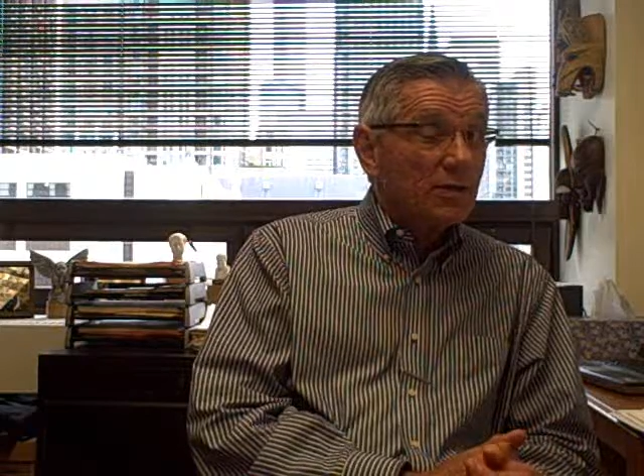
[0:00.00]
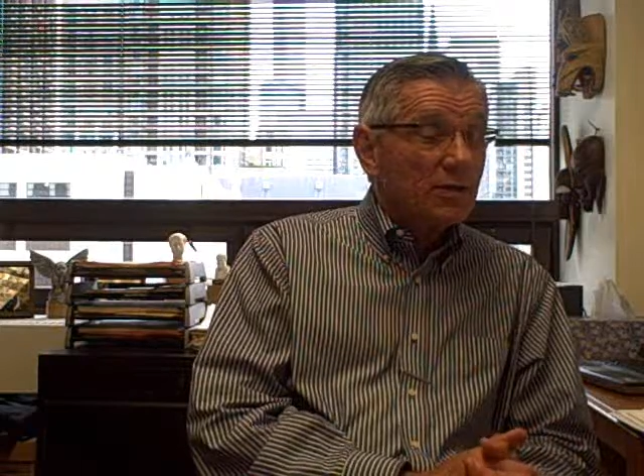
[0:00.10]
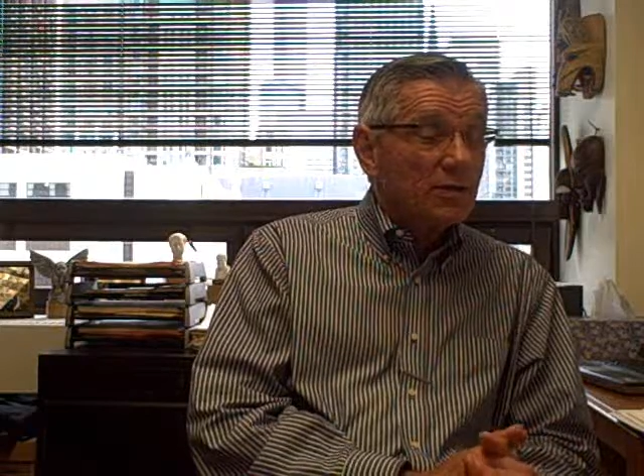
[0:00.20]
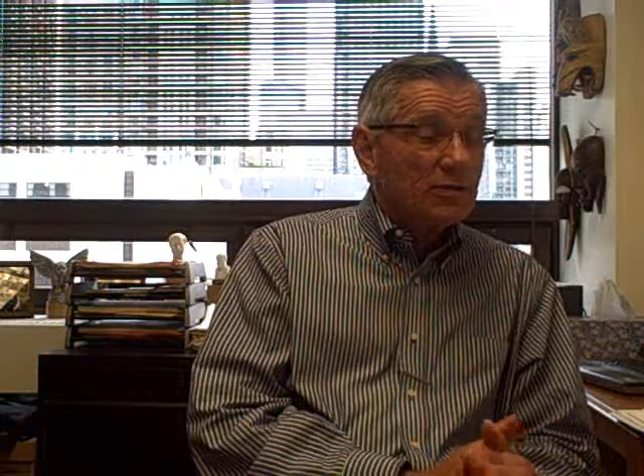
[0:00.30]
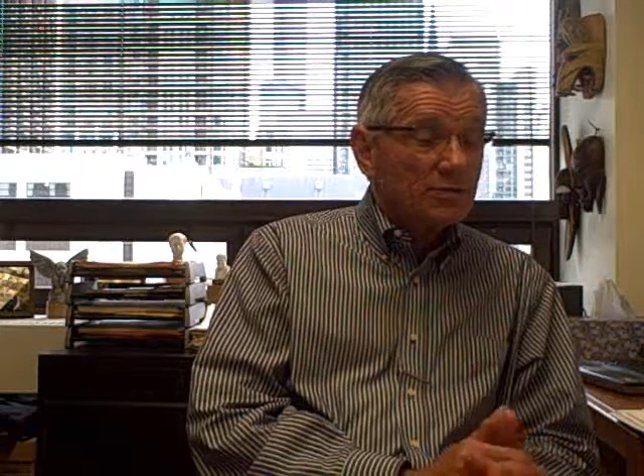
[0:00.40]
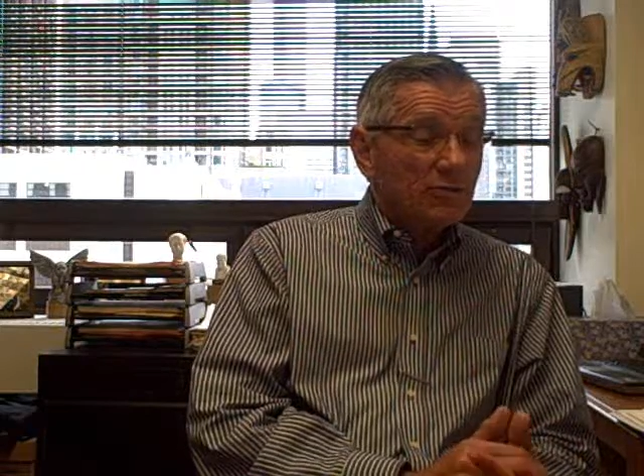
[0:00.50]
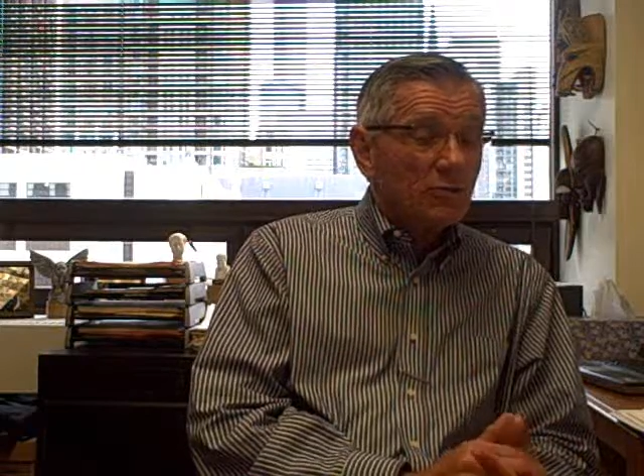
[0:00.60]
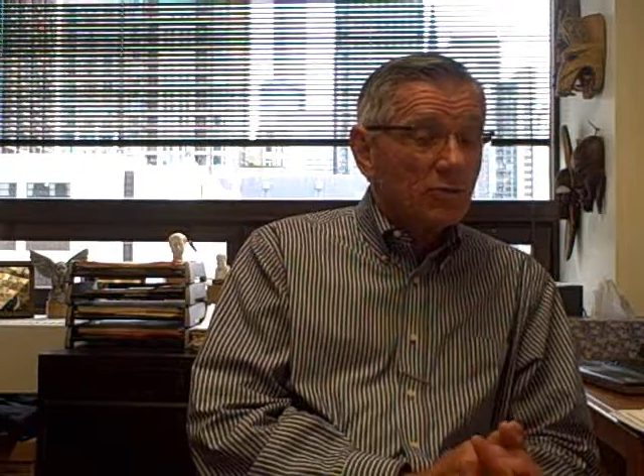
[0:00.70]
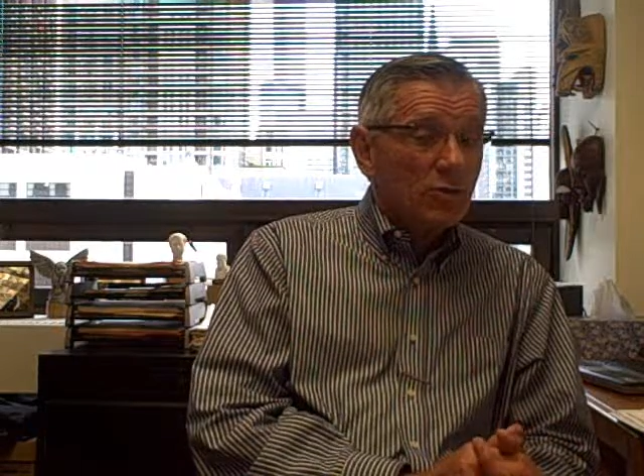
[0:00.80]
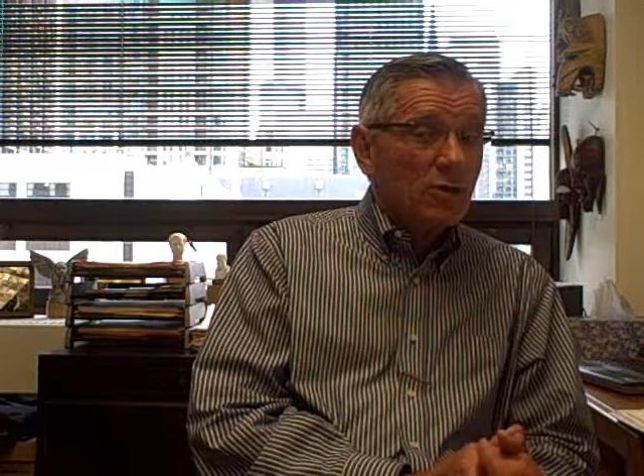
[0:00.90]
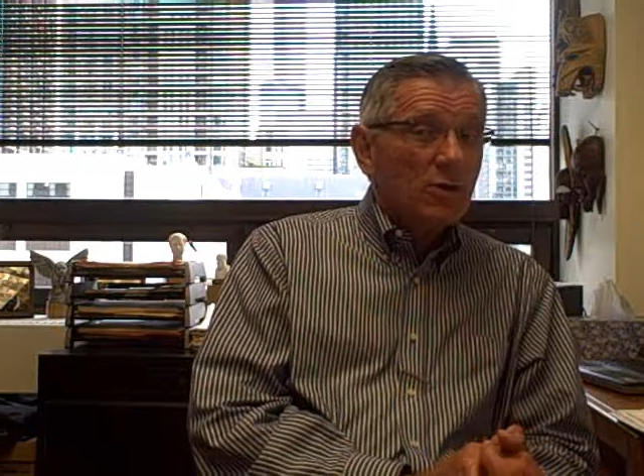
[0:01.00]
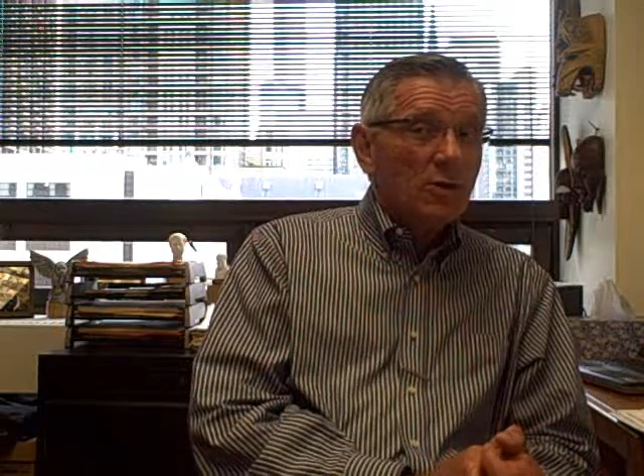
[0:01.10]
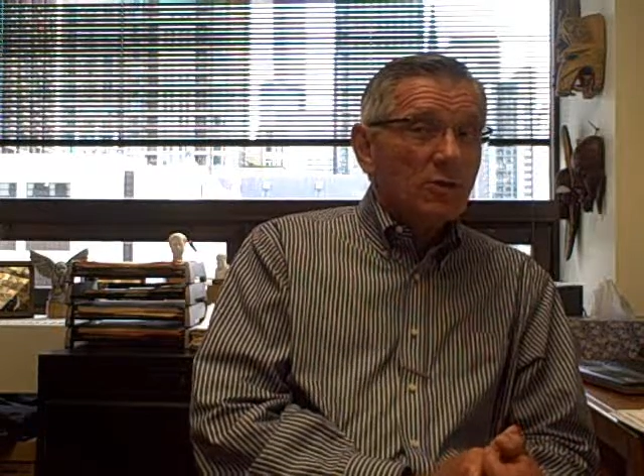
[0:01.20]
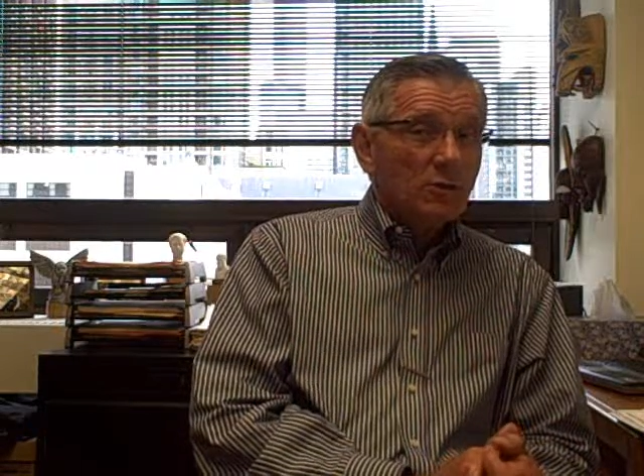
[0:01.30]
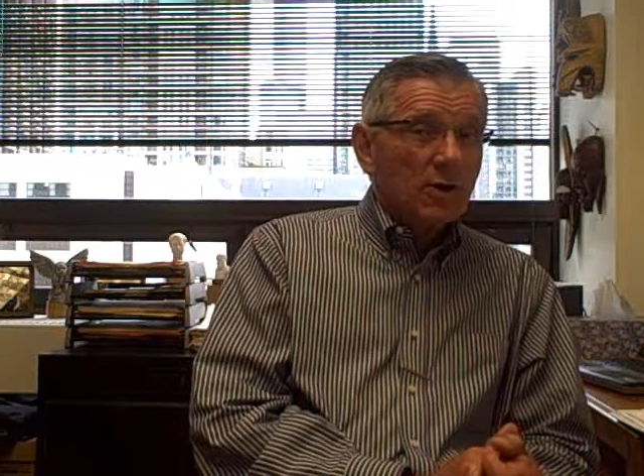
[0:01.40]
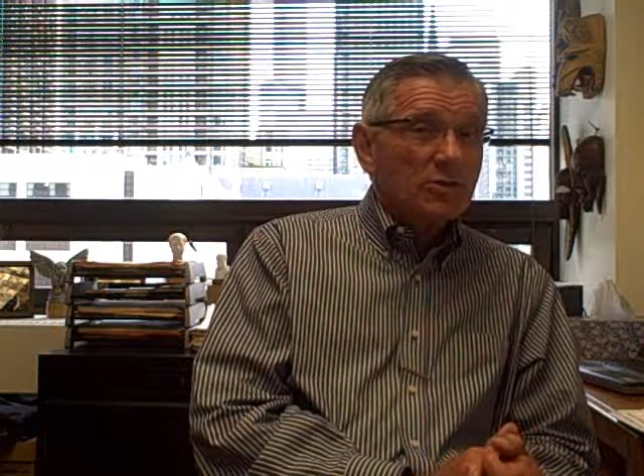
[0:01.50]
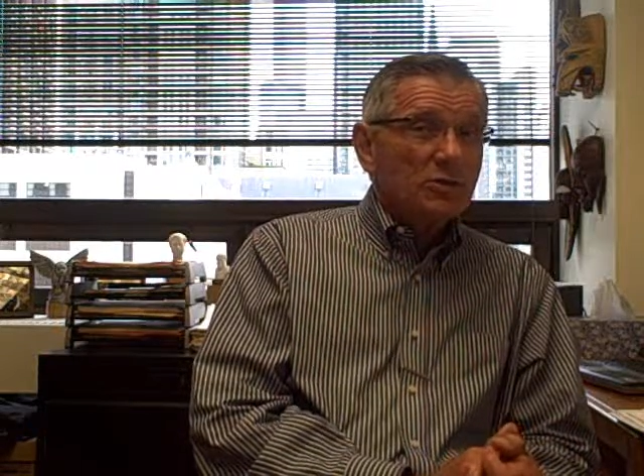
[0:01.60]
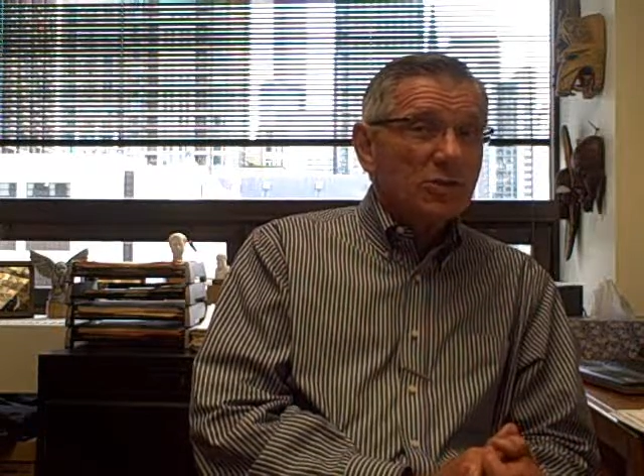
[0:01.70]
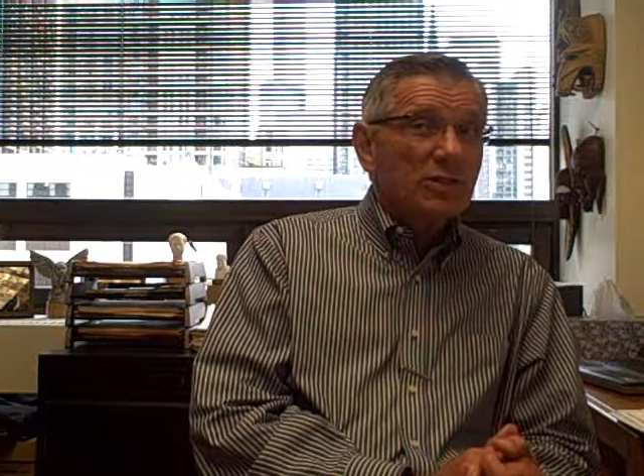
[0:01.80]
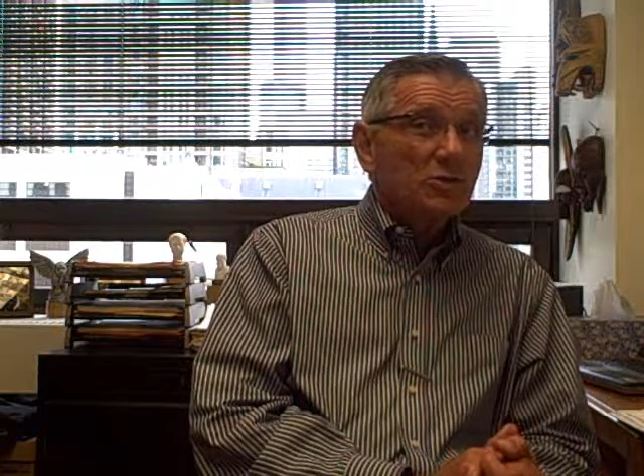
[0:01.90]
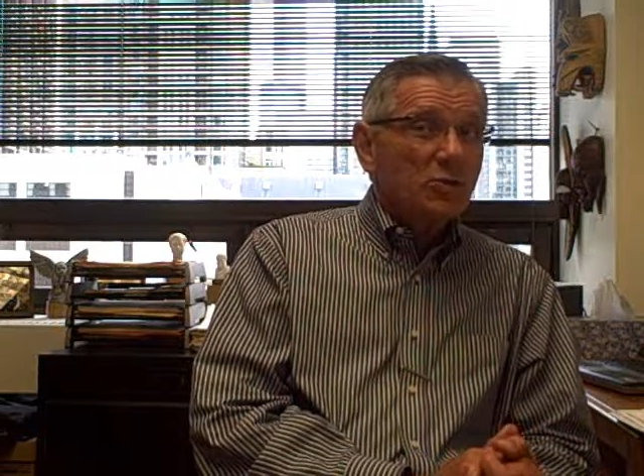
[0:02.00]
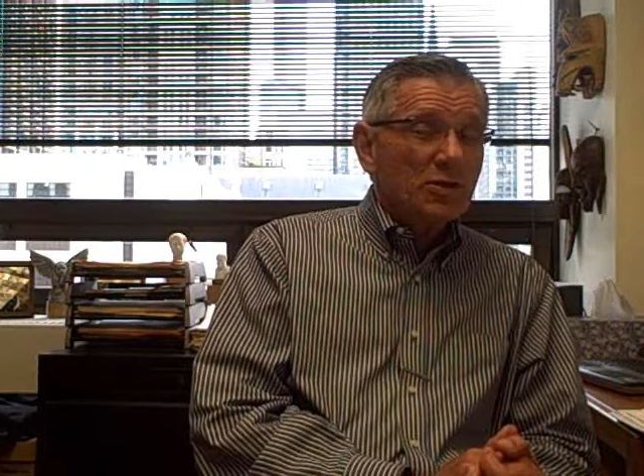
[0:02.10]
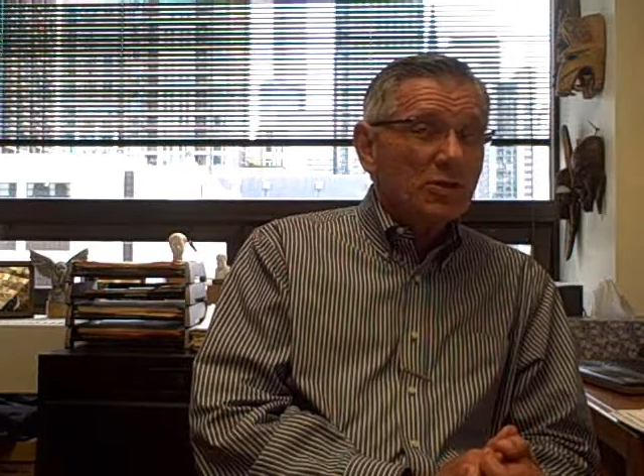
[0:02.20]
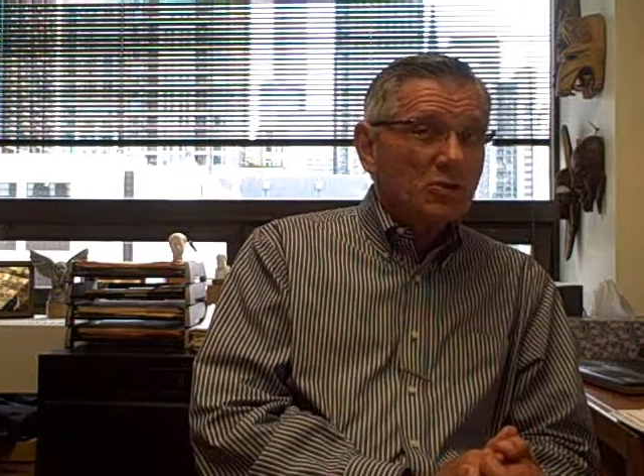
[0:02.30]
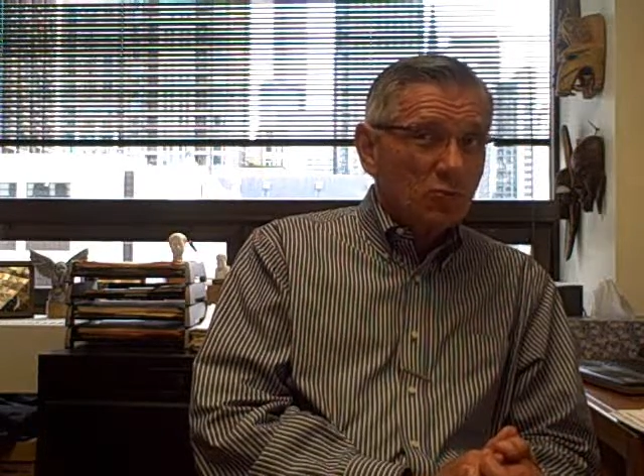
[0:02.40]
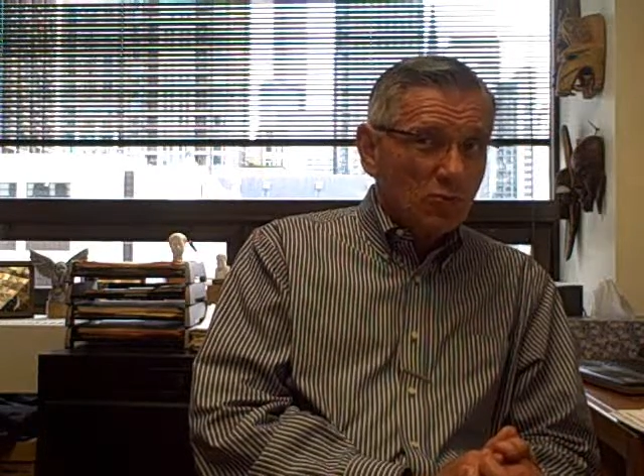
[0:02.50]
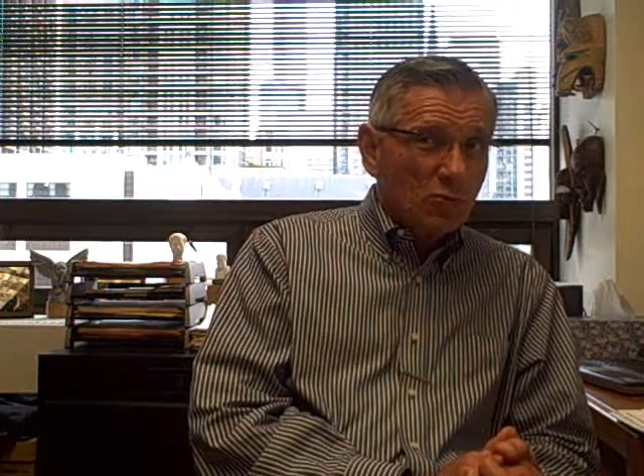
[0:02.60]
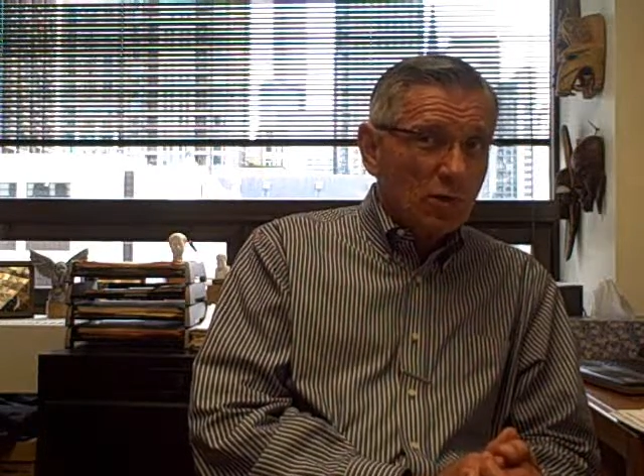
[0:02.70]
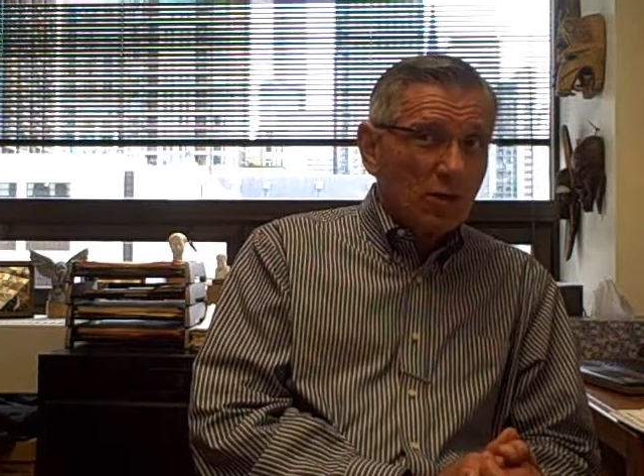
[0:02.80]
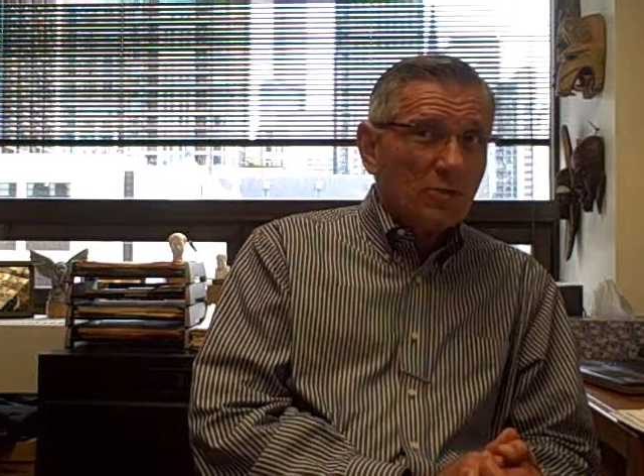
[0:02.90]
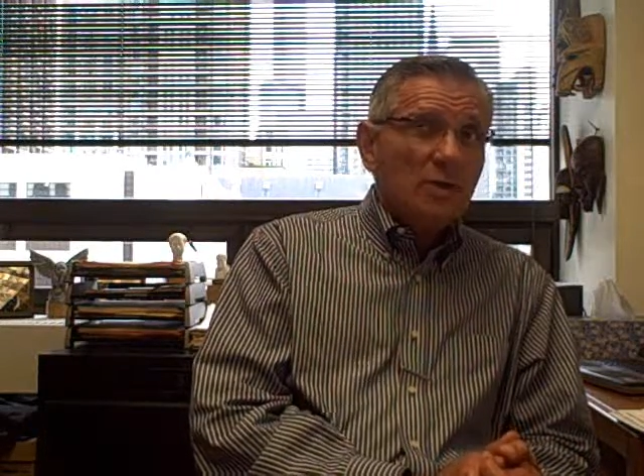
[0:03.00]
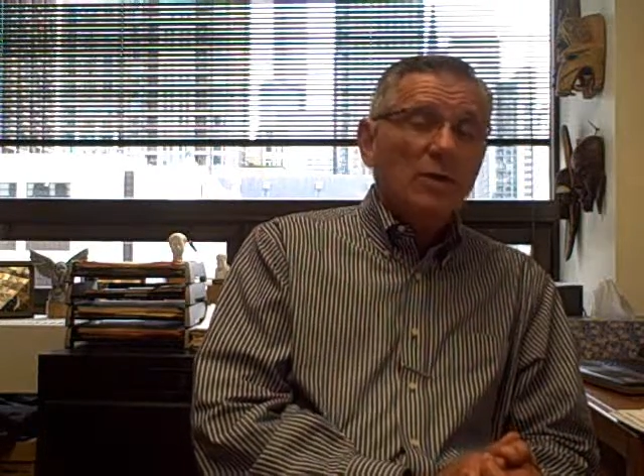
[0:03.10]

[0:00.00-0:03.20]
in the Civil War was we need to win this war,